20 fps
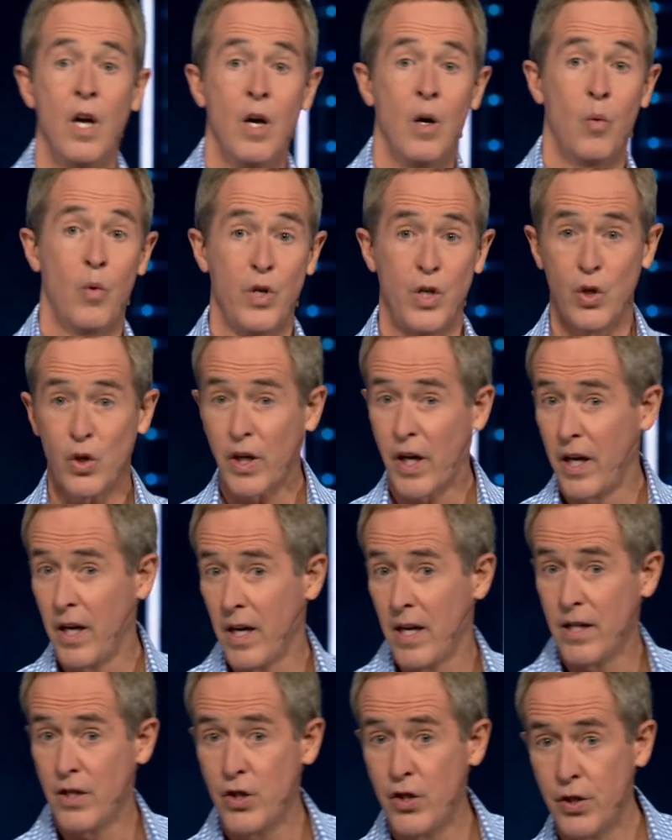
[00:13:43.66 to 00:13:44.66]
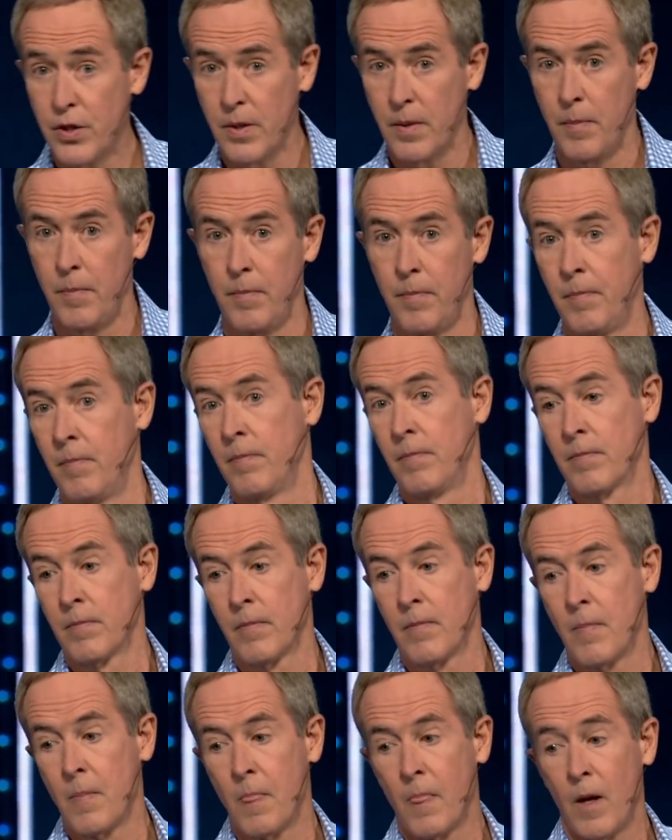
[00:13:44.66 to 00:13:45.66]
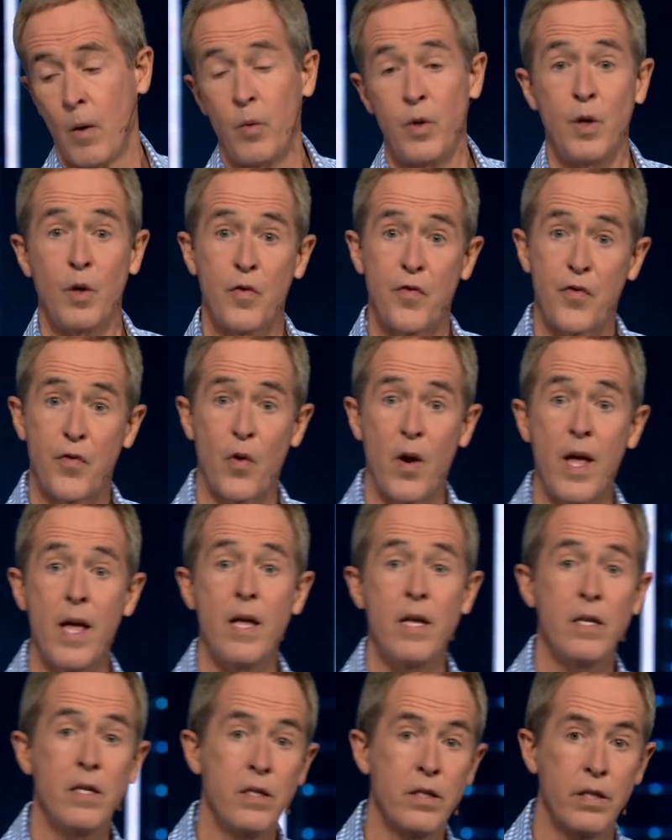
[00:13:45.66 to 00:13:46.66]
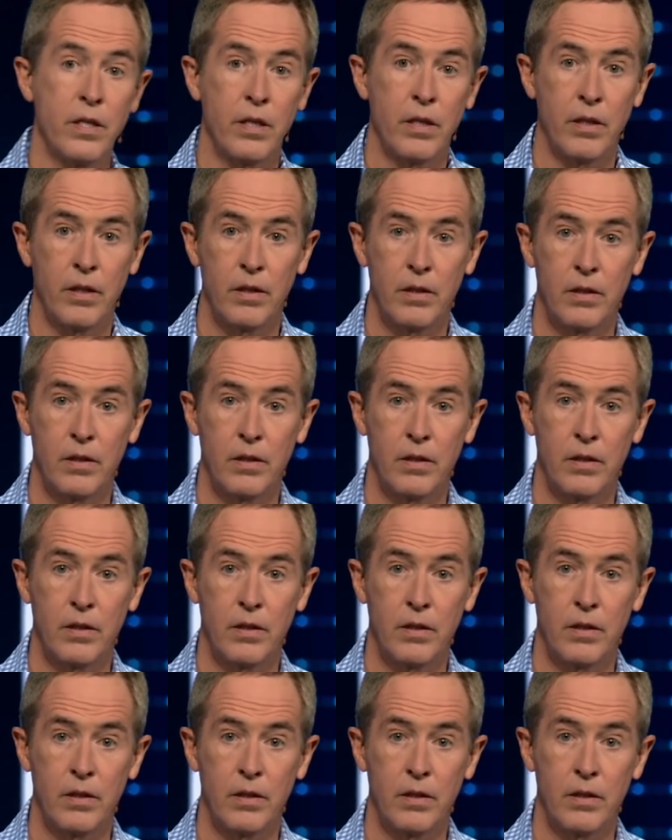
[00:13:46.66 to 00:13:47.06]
when your kids, when your friends,